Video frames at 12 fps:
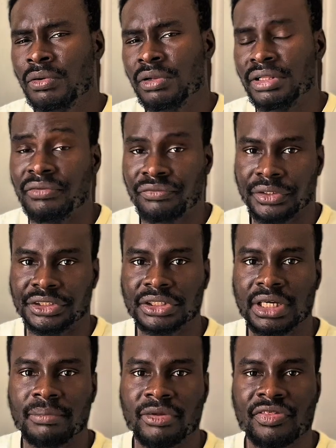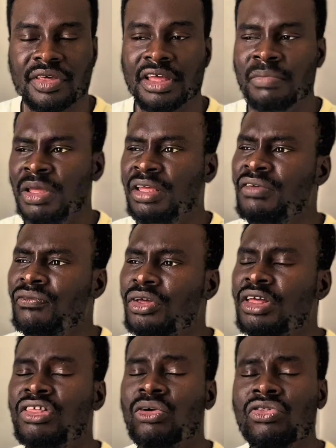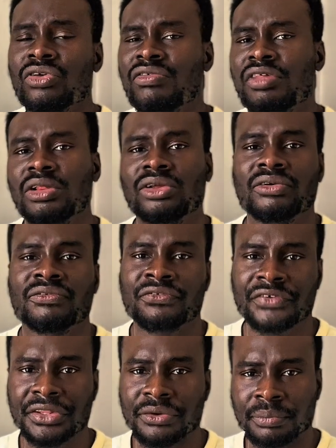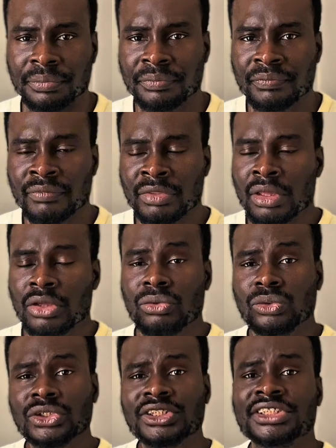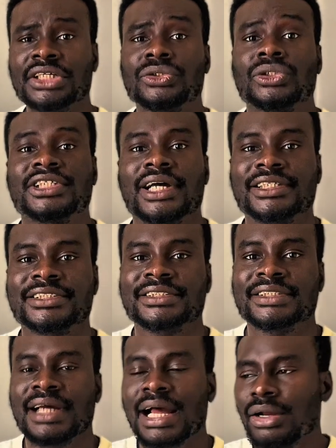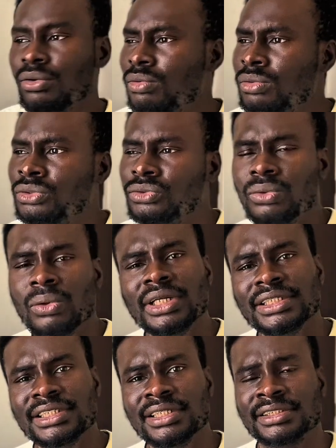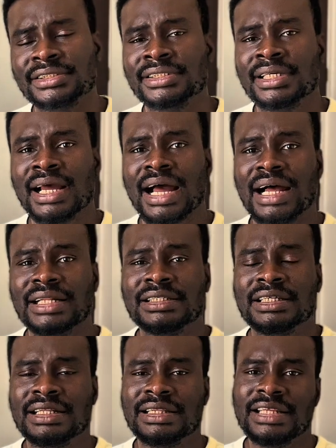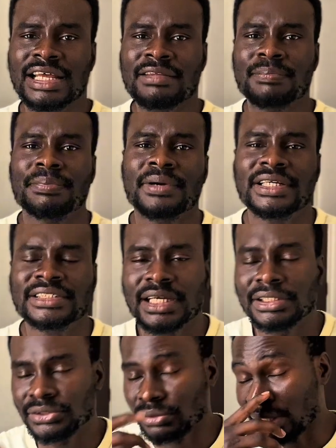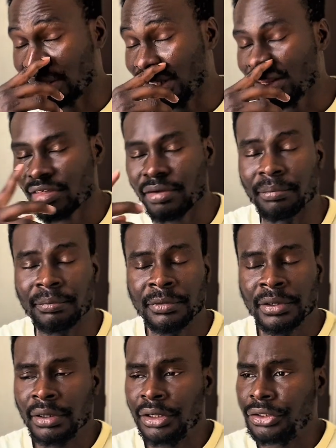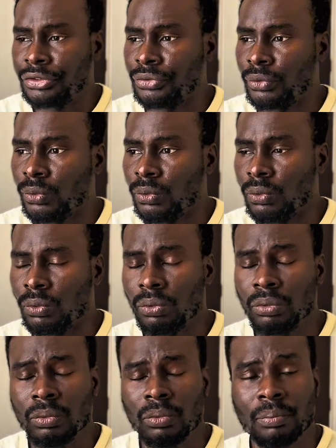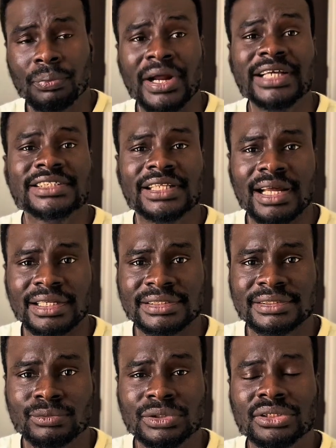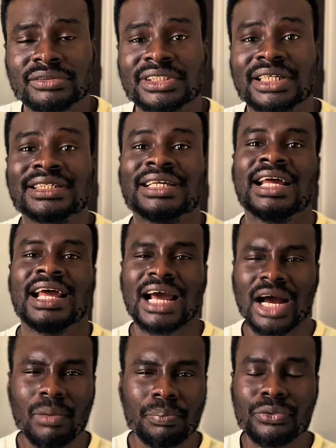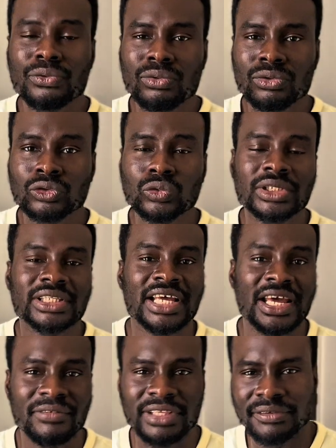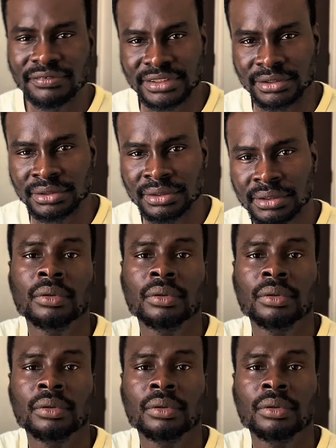leverage, I must say. It also gives you a lot of freedom. You just set your charts and go and do other things. And let price action and let your price alerts, which I've set, help you do the heavy lifting.